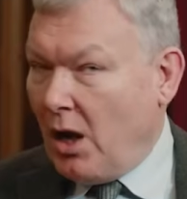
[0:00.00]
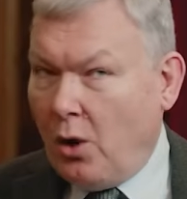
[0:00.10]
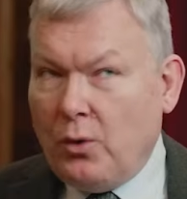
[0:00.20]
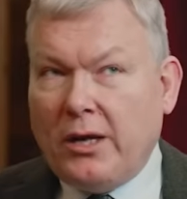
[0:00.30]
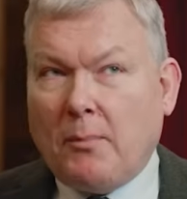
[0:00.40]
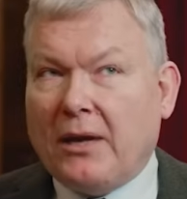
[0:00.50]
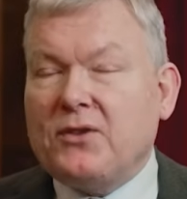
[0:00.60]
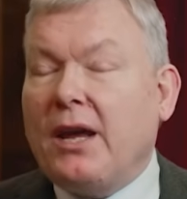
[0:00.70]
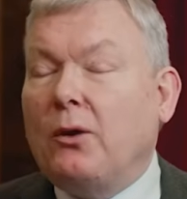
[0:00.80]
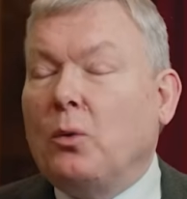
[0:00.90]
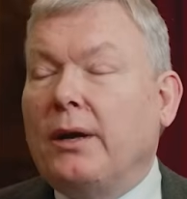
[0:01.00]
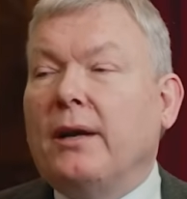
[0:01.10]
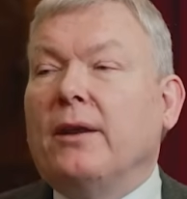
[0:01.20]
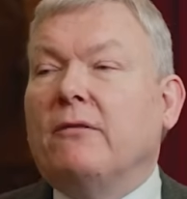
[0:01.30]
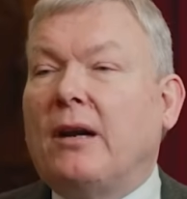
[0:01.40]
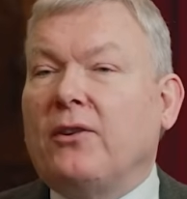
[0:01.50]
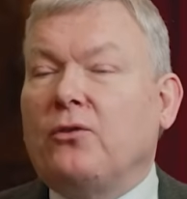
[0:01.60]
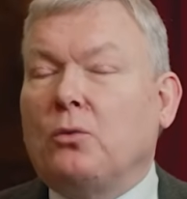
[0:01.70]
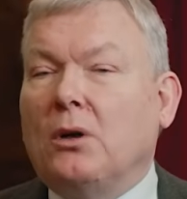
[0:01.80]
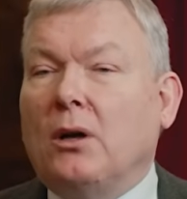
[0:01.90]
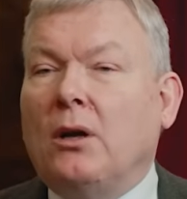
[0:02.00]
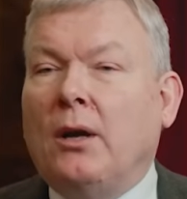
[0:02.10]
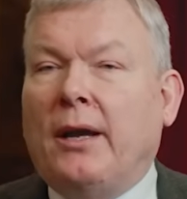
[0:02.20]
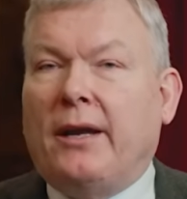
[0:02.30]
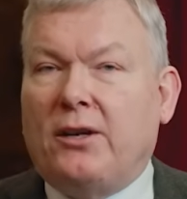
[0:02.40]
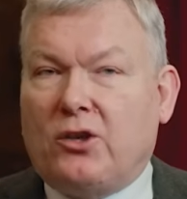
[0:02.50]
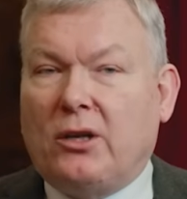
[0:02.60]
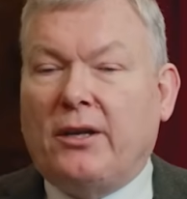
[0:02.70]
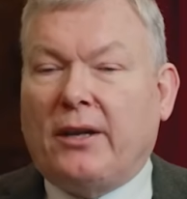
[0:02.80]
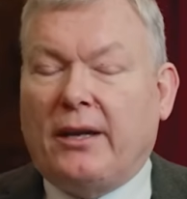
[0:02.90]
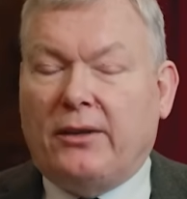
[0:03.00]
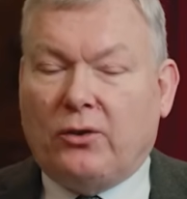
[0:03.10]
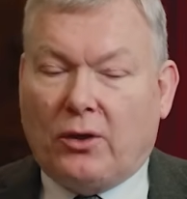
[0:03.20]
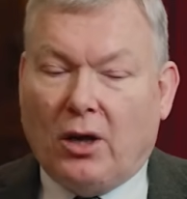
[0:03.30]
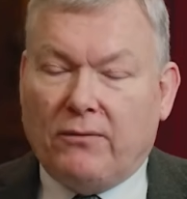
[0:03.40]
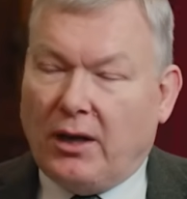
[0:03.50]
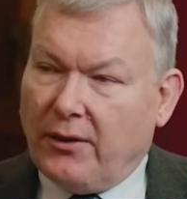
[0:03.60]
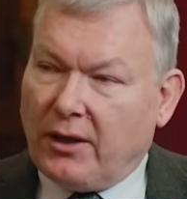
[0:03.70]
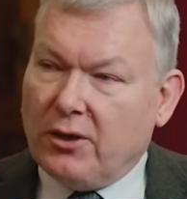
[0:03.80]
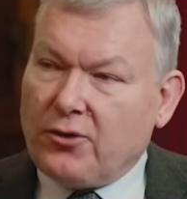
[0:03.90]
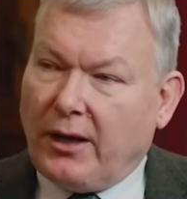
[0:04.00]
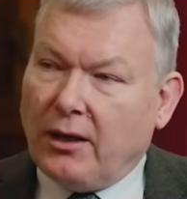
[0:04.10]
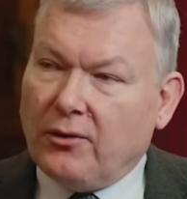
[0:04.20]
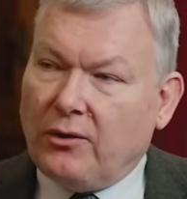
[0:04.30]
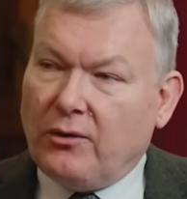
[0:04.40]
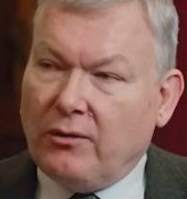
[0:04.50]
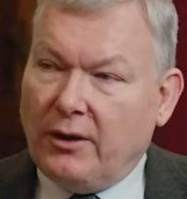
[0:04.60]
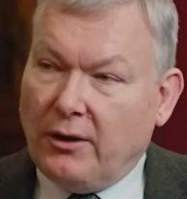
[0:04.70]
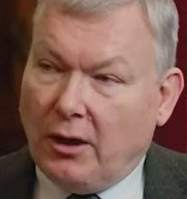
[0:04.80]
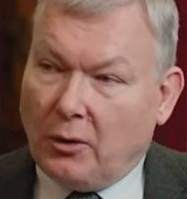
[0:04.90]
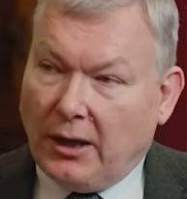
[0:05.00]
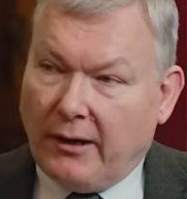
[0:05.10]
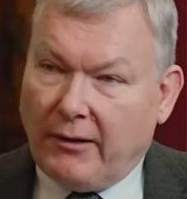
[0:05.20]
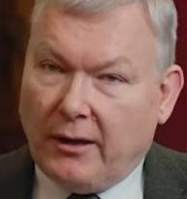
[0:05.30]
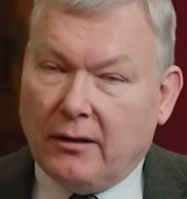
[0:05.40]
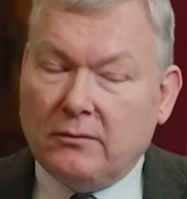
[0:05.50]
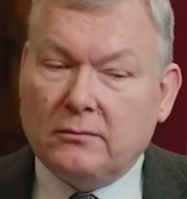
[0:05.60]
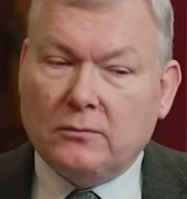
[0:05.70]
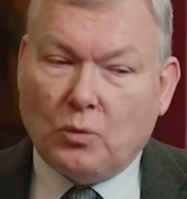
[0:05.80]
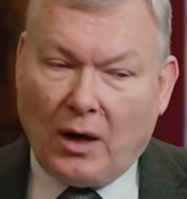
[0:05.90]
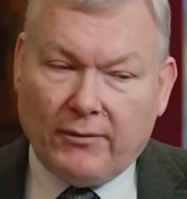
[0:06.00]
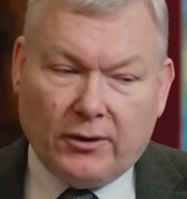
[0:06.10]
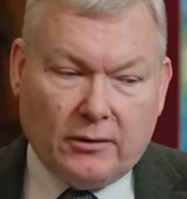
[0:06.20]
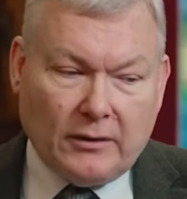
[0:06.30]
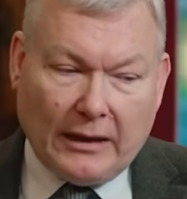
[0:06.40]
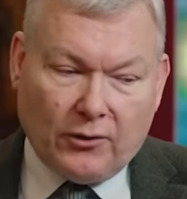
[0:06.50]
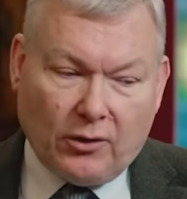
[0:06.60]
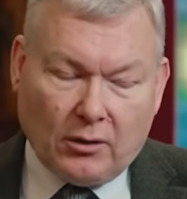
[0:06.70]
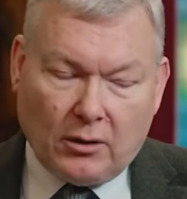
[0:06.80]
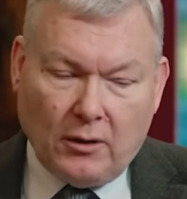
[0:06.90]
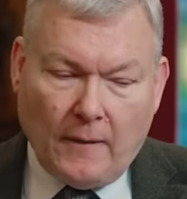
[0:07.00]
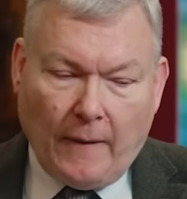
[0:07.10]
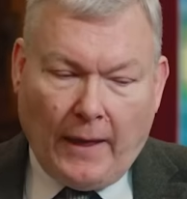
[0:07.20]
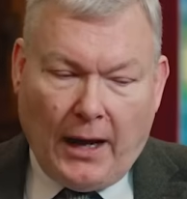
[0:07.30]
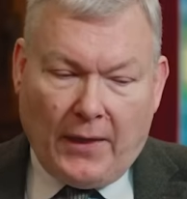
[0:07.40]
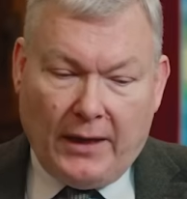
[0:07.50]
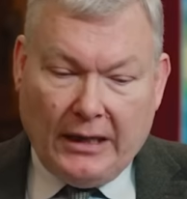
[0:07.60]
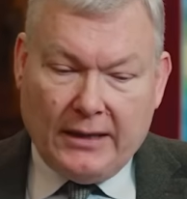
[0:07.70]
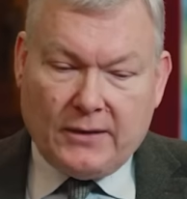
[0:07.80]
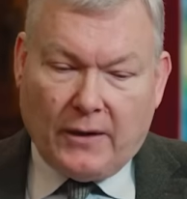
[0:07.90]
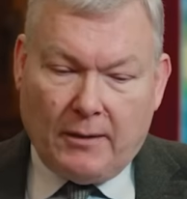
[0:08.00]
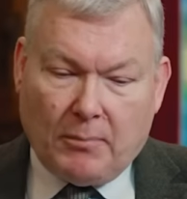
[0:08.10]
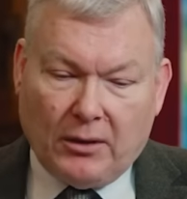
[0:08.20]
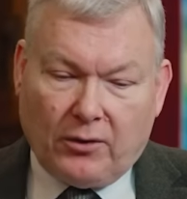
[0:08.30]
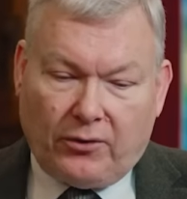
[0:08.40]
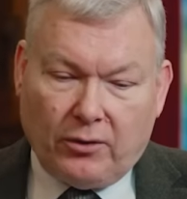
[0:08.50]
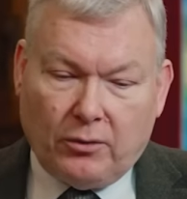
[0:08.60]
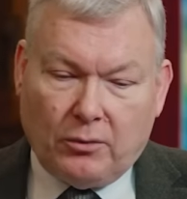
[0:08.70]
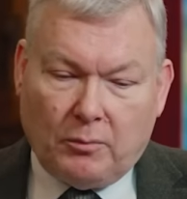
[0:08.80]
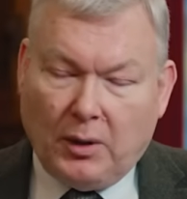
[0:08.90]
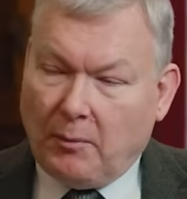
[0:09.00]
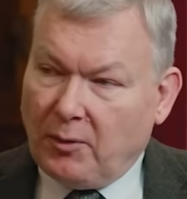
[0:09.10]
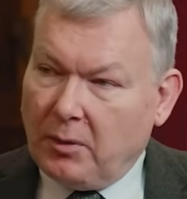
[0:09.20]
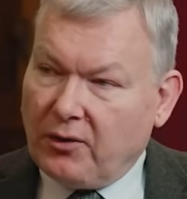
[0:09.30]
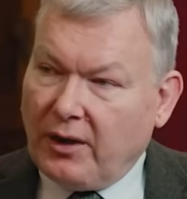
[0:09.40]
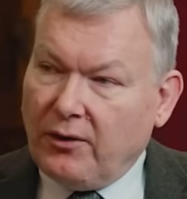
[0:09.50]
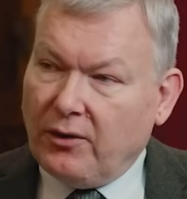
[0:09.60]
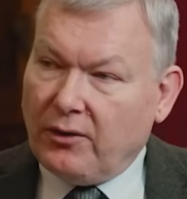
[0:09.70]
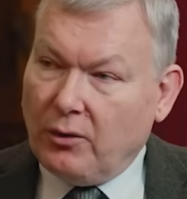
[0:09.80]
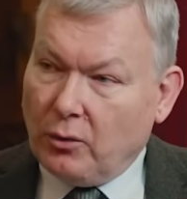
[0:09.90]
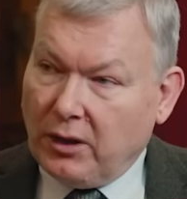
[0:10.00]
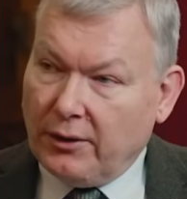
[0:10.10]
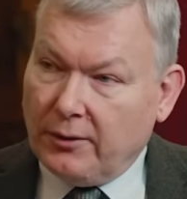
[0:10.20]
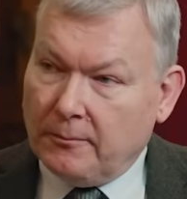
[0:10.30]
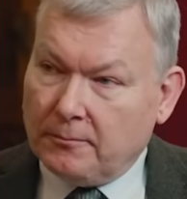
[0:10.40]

Only about 10 were here. The rest were, initially they took over other country houses in the local area, Wavendon, Adstock, and then later they built 2 purpose-built centres in North London.